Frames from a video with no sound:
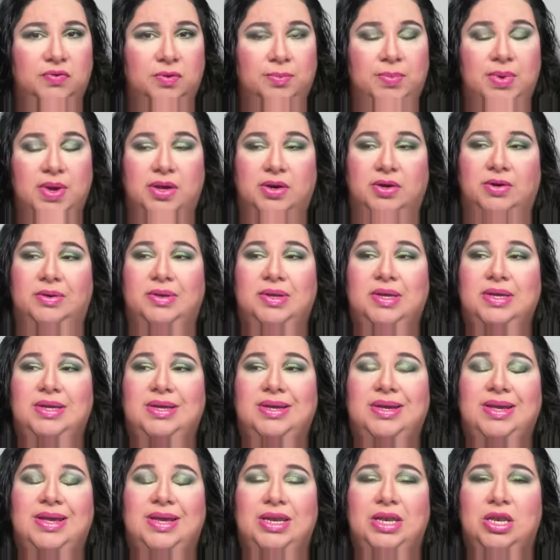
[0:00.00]
for butter.
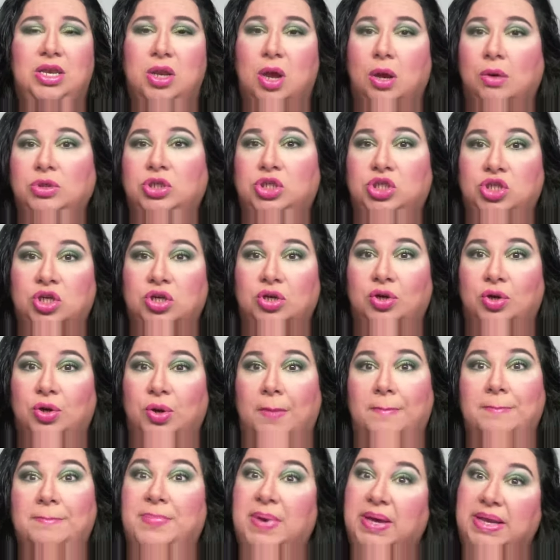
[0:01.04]
No
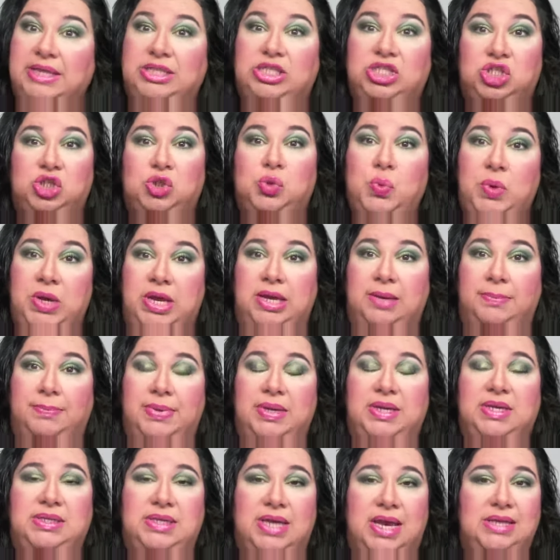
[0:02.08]
sugar, but it's sweet
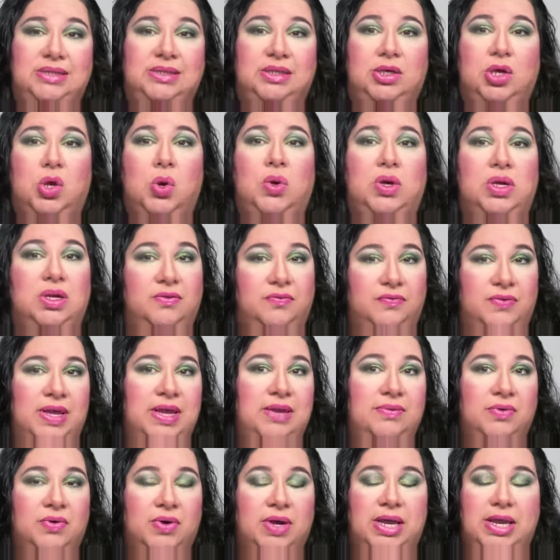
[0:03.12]
because it has the coconut
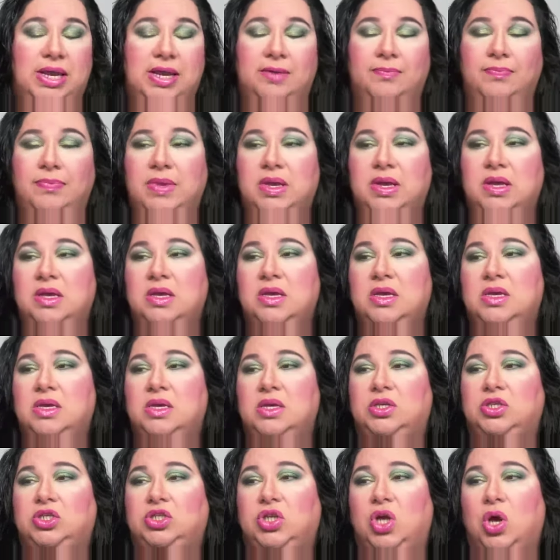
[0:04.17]
flavor in it.
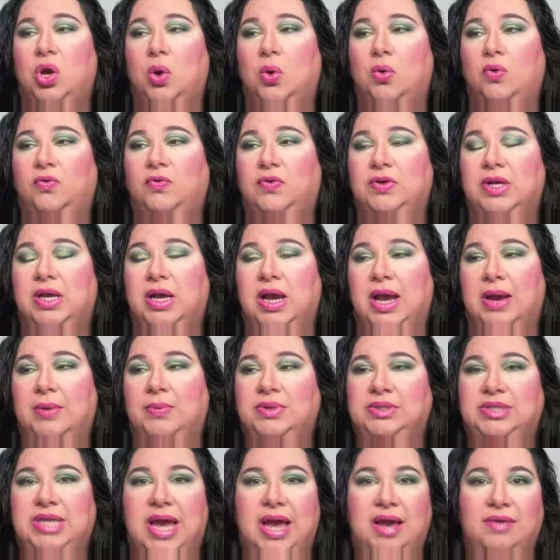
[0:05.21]
So for I
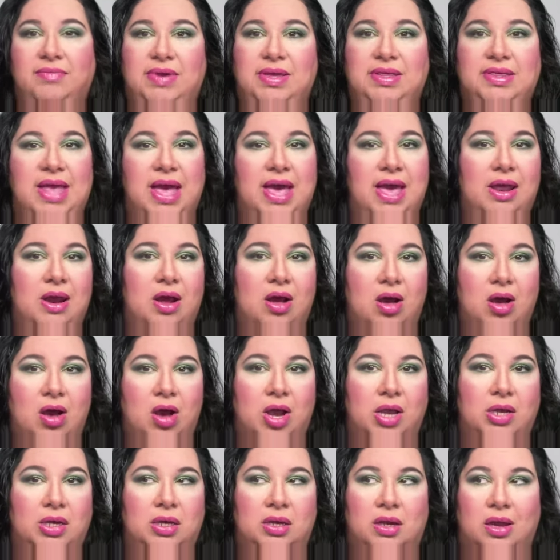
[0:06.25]
was having that
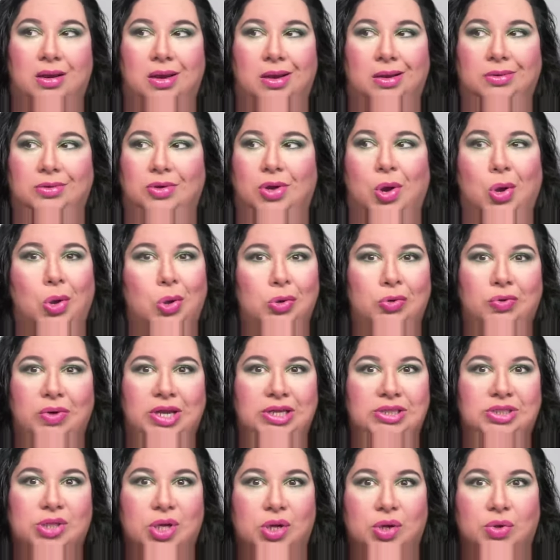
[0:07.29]
on on whole
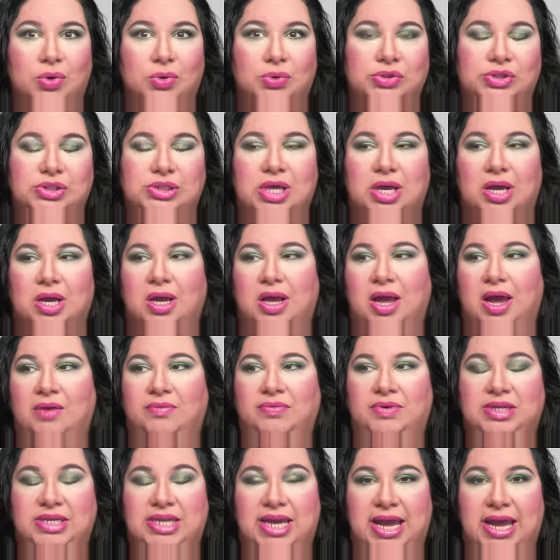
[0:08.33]
grain toast uh,
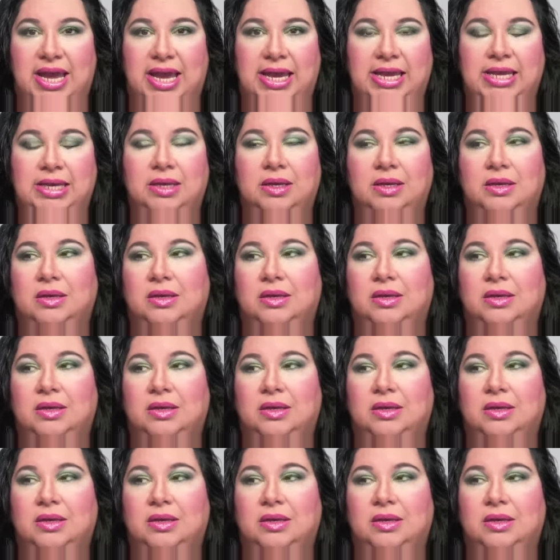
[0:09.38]
every day